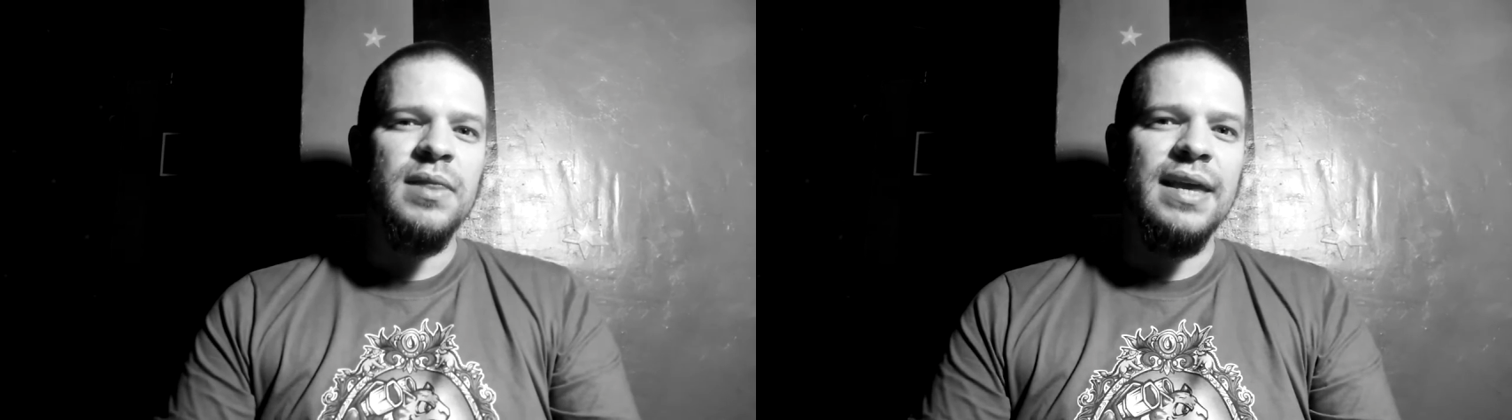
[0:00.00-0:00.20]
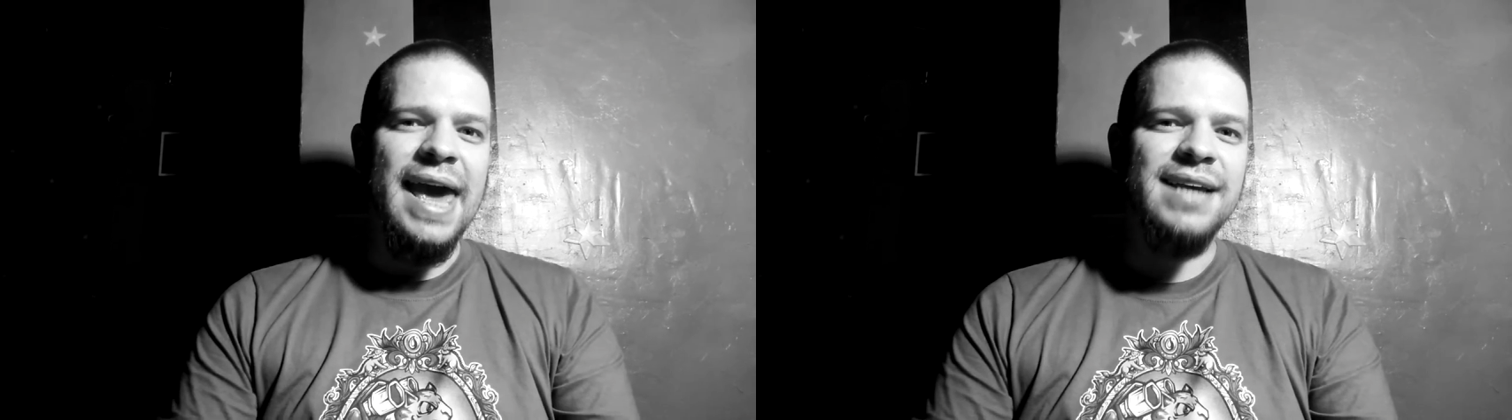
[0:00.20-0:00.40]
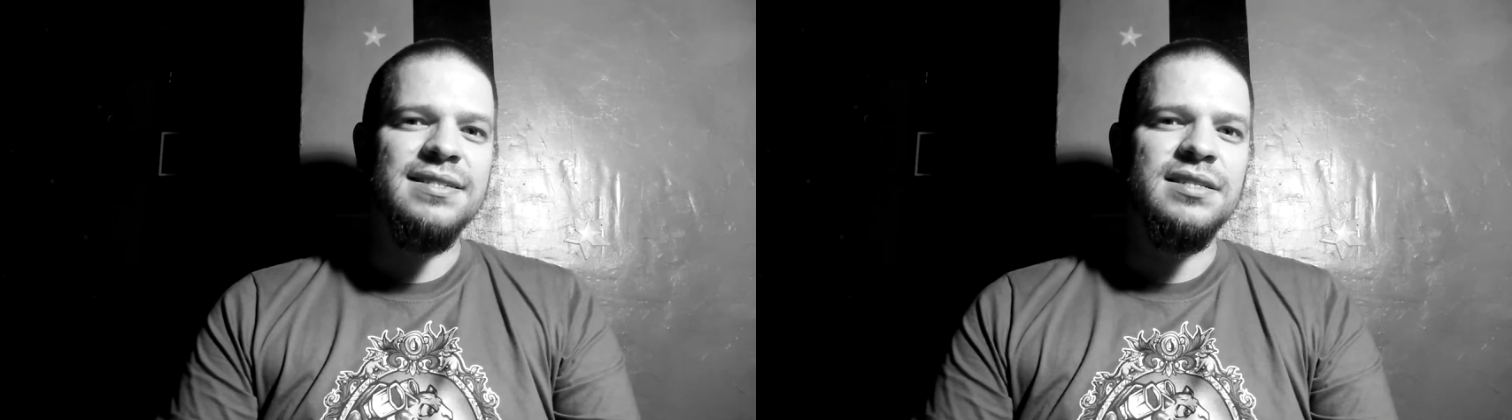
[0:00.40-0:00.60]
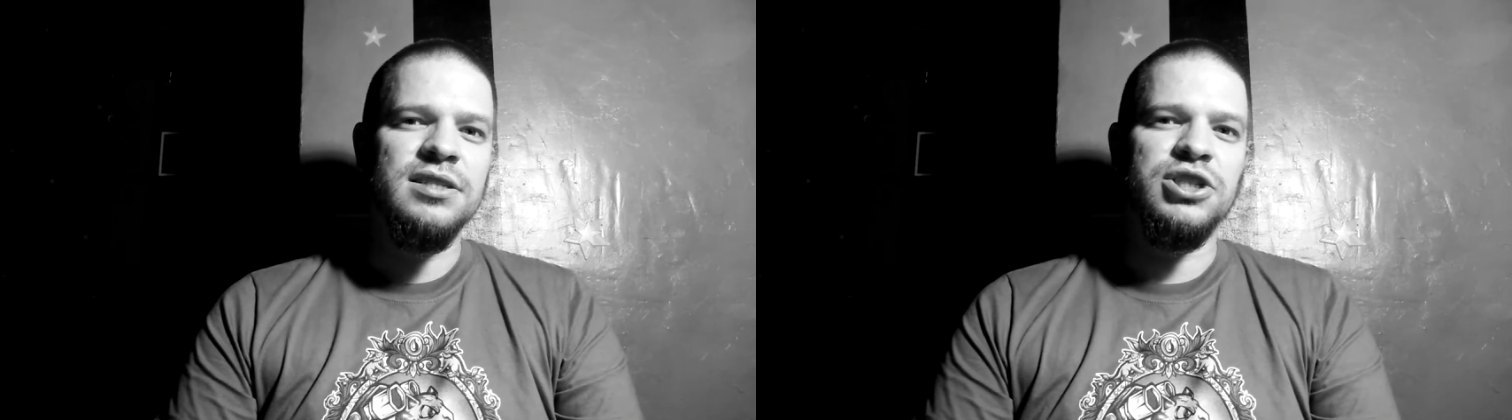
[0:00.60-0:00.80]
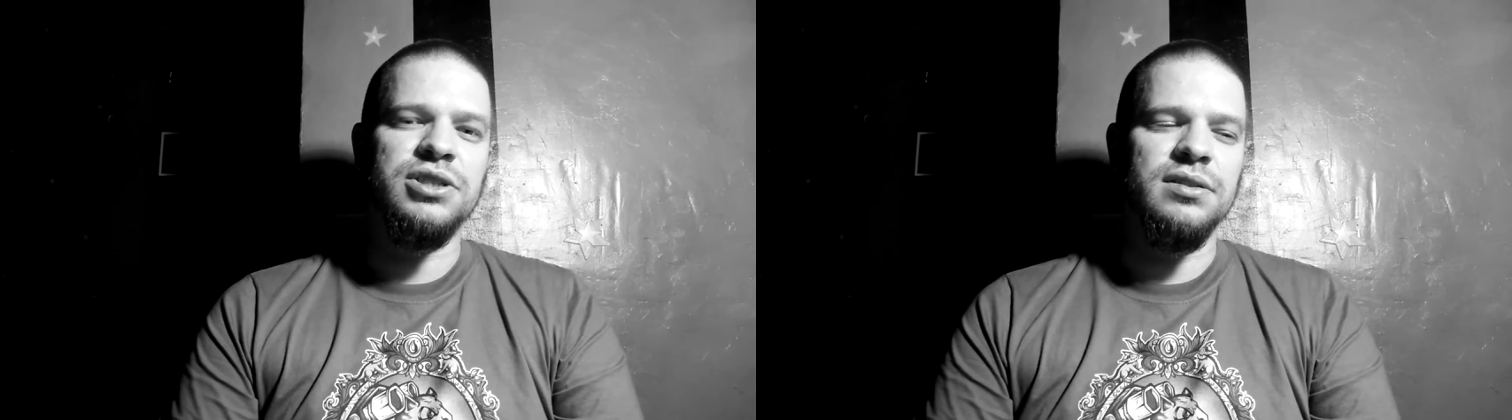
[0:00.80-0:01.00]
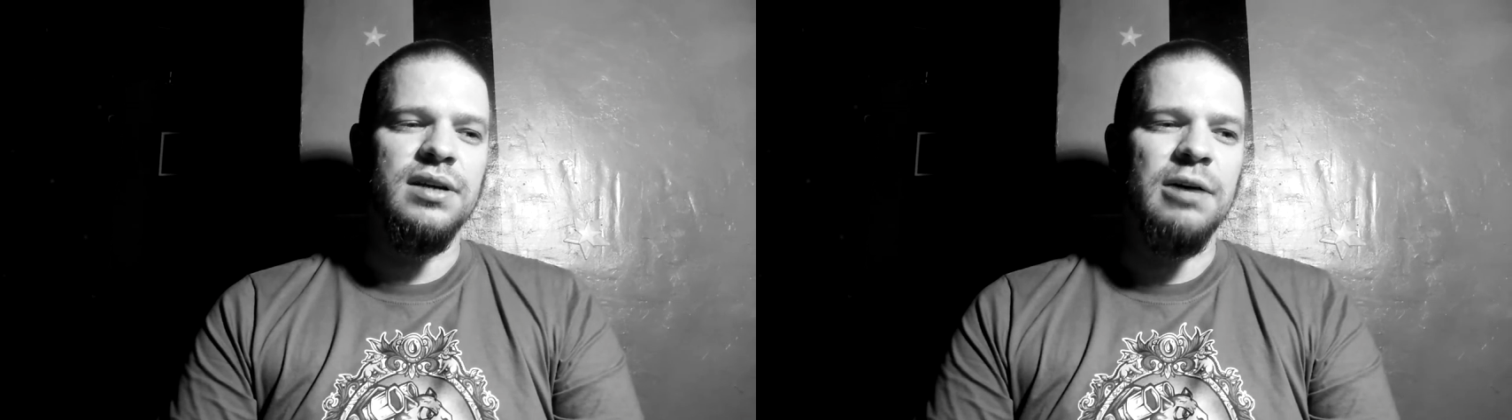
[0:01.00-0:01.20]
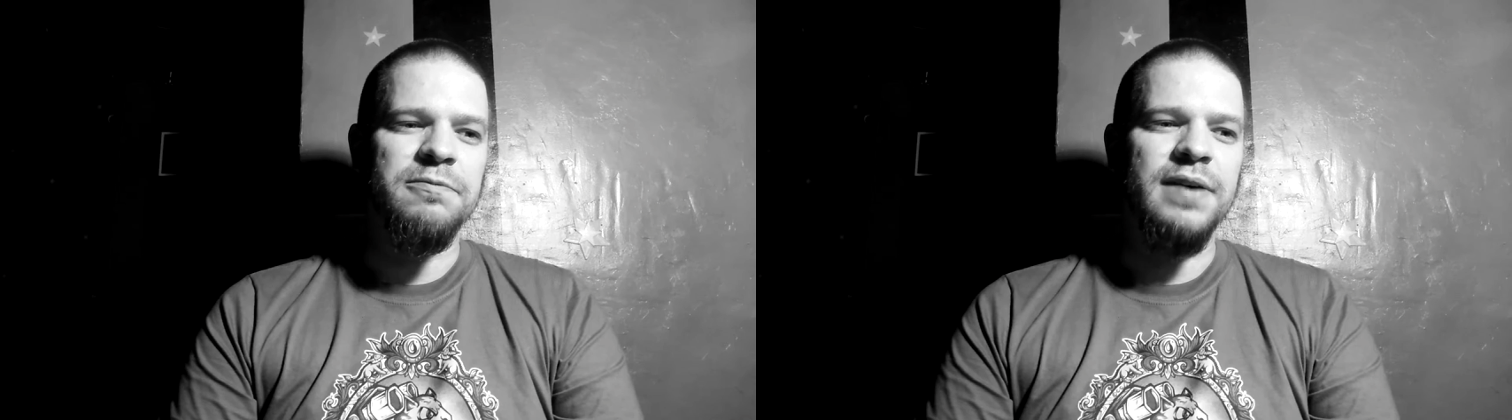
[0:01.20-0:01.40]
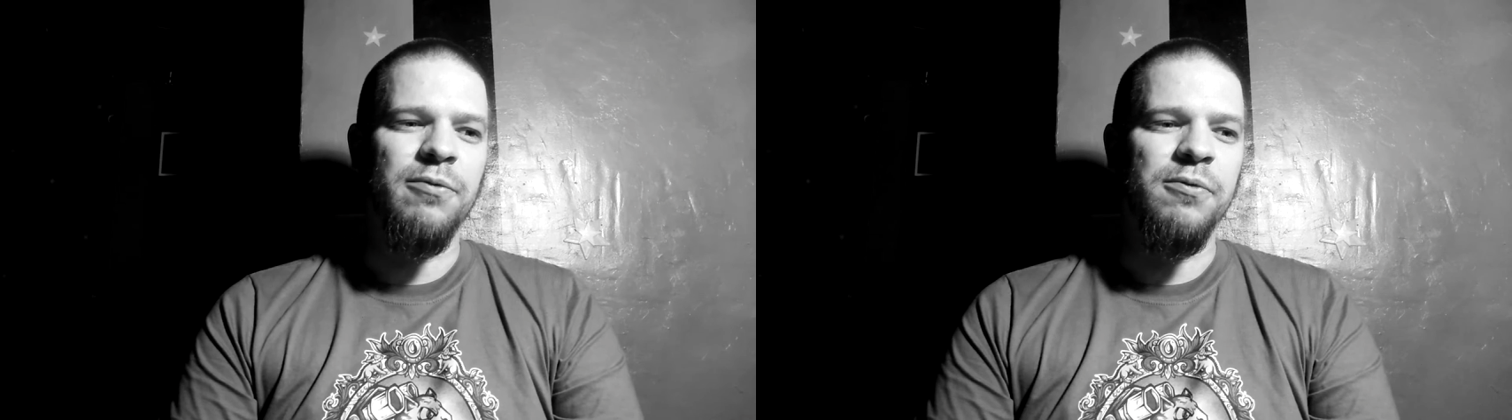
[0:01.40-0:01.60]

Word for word: extension of our